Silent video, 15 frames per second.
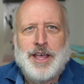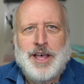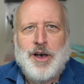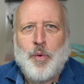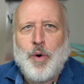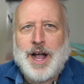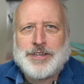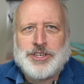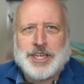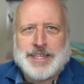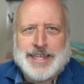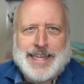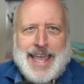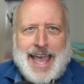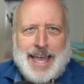watching
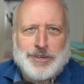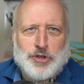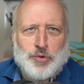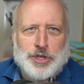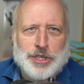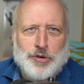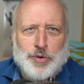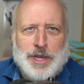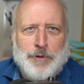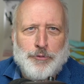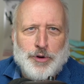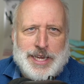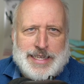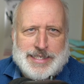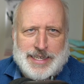the cat do a degree of
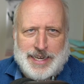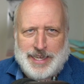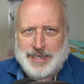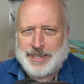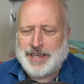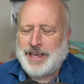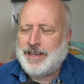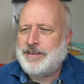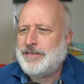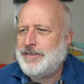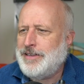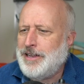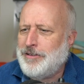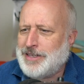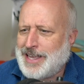reasoning. And
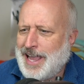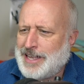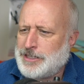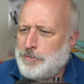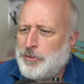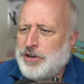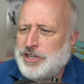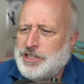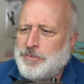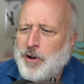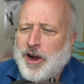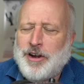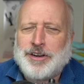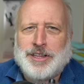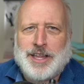you know, the cat's pretty
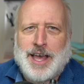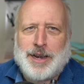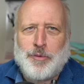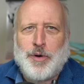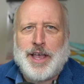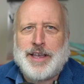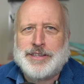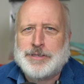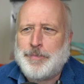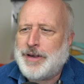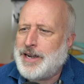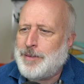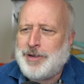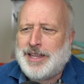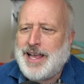smart in a lot of ways, but
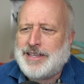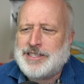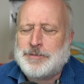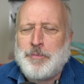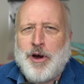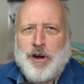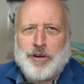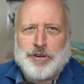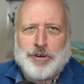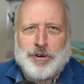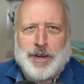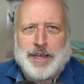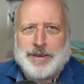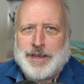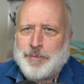I'm a lot smarter,
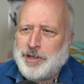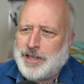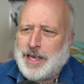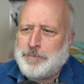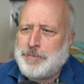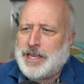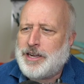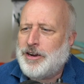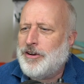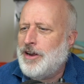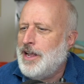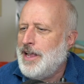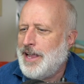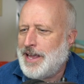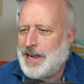and I'm a lot bigger,
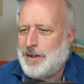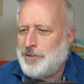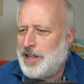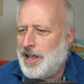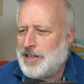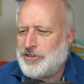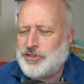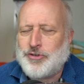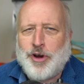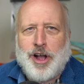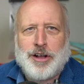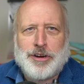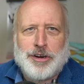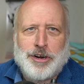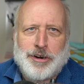and I'm a lot
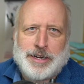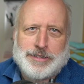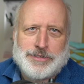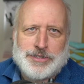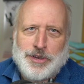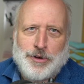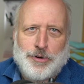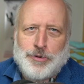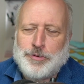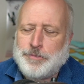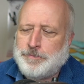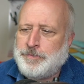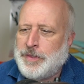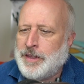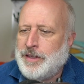stronger, and so
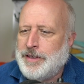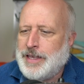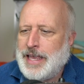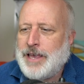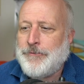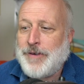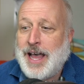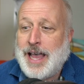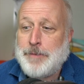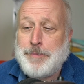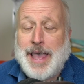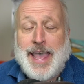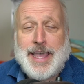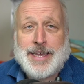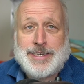if I
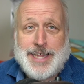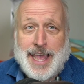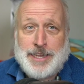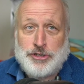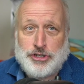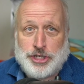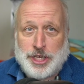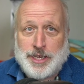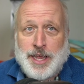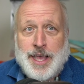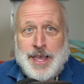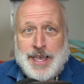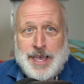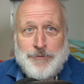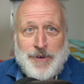pay attention,
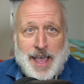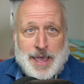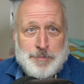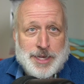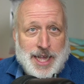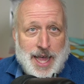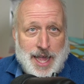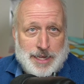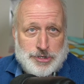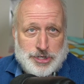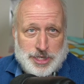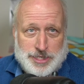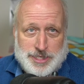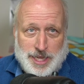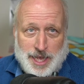if I am
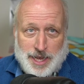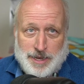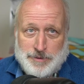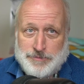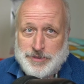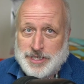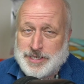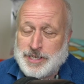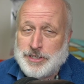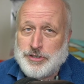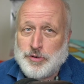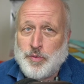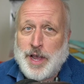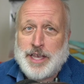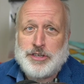conscious of the
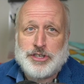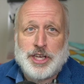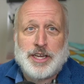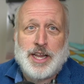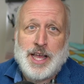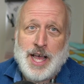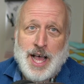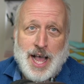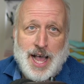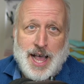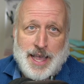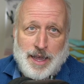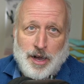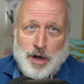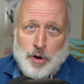situation,
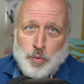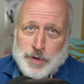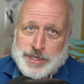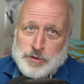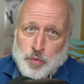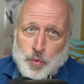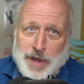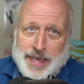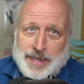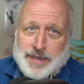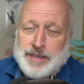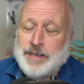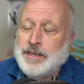I always win